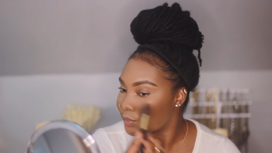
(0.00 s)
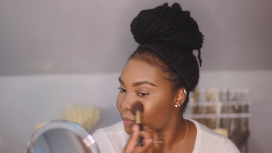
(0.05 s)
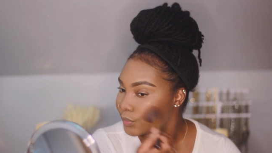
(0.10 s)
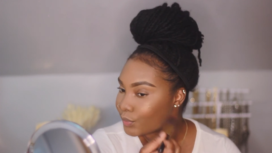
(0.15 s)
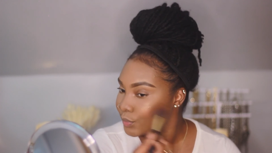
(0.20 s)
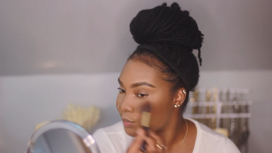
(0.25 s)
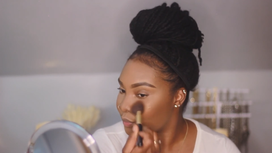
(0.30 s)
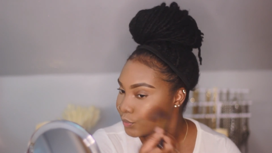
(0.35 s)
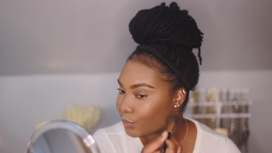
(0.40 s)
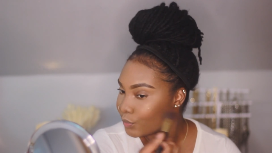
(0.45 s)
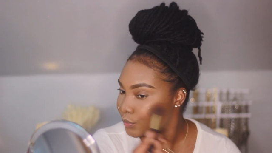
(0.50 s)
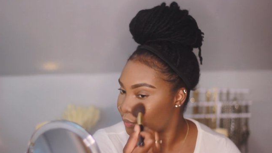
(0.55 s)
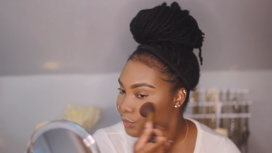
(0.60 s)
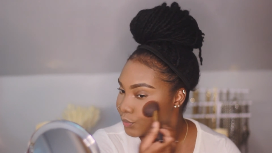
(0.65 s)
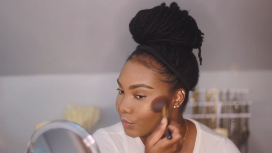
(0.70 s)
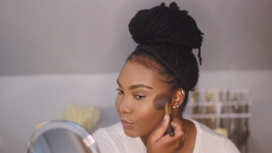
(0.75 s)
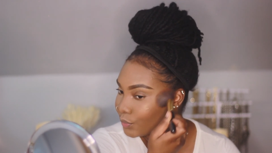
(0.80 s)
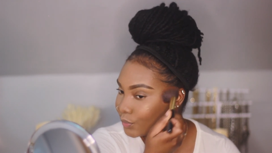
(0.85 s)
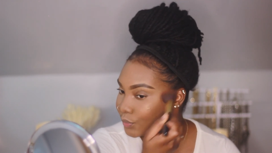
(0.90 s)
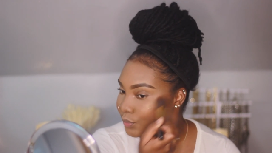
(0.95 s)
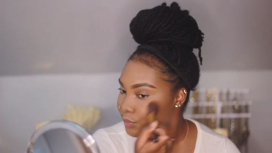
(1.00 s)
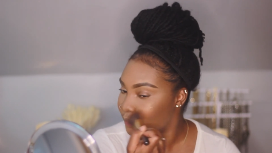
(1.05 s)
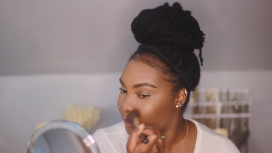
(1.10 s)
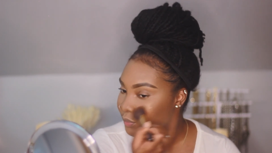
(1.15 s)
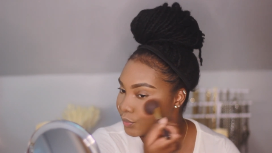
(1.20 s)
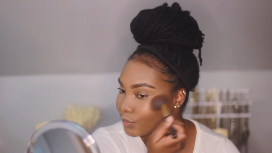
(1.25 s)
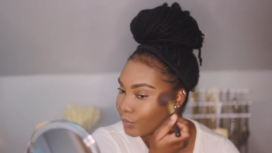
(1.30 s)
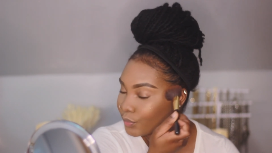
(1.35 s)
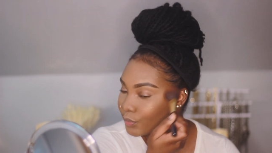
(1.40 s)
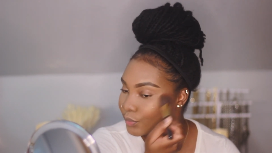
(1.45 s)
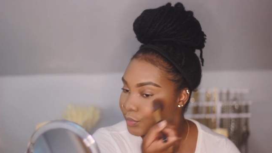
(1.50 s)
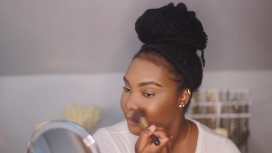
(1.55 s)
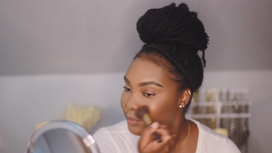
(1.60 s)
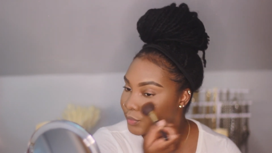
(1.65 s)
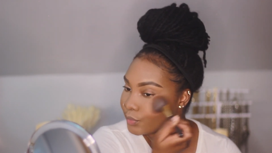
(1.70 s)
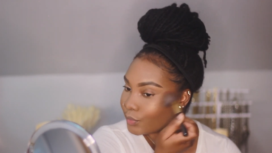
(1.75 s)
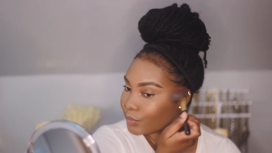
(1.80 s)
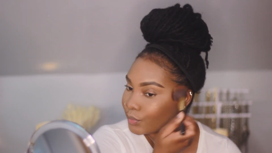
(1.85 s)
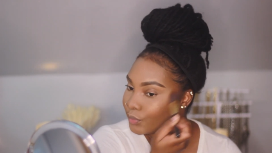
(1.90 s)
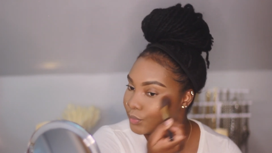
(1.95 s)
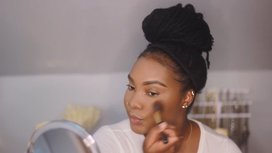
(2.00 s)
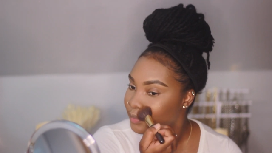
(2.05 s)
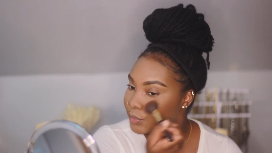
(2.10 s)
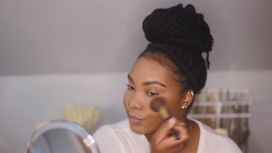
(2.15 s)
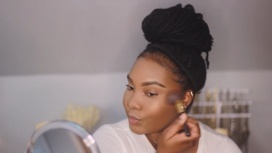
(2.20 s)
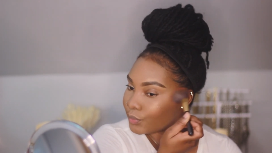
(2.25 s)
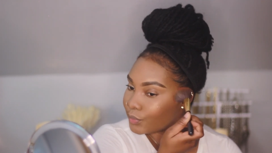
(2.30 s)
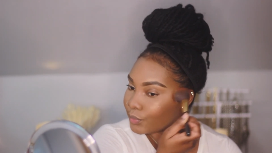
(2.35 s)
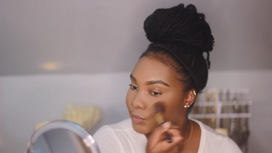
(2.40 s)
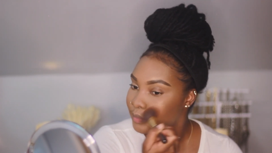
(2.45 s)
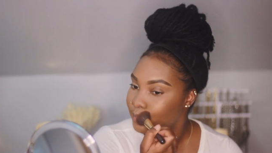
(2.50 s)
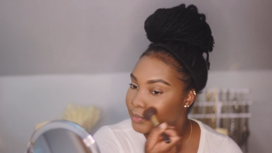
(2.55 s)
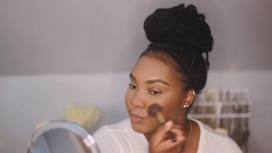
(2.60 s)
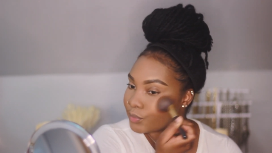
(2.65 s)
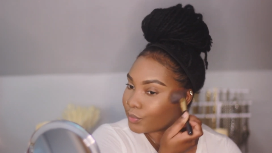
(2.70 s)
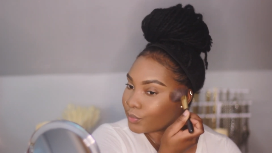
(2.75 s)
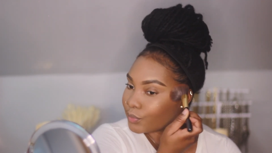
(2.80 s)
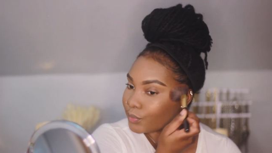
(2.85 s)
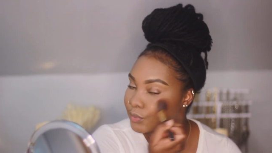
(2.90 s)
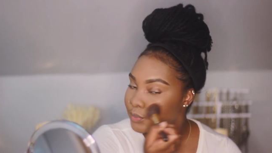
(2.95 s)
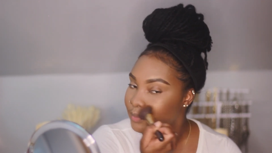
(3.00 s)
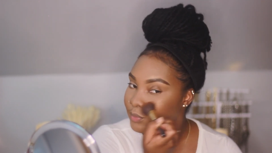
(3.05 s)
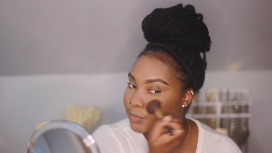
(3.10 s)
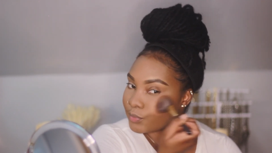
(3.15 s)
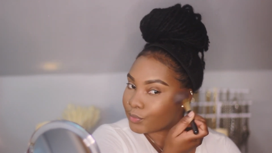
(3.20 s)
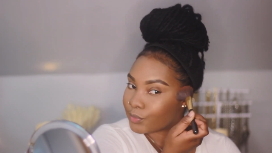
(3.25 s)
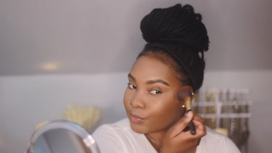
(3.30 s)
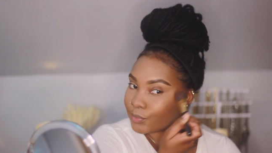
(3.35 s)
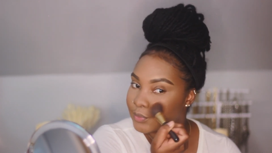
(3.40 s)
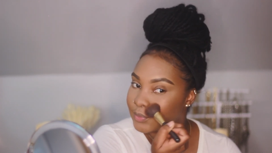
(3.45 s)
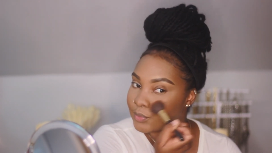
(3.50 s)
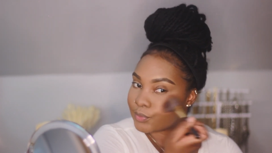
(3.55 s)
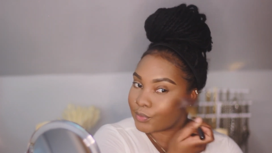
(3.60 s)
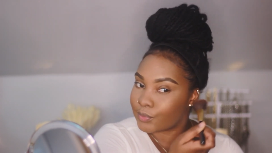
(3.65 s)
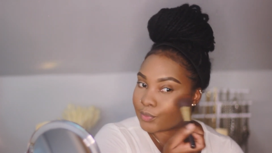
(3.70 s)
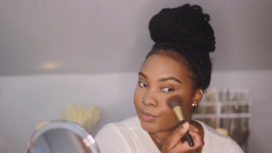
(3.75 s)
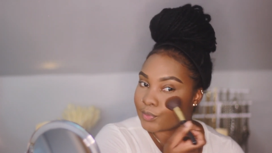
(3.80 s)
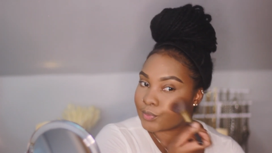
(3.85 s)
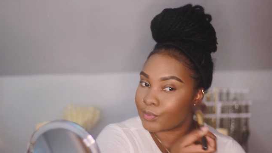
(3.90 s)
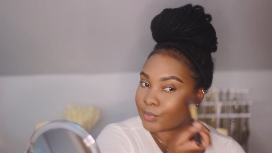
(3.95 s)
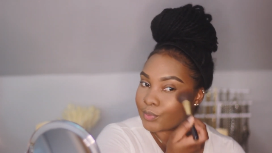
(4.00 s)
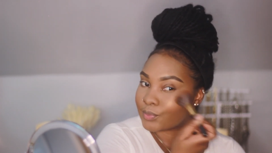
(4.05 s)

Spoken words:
Nobody speaks.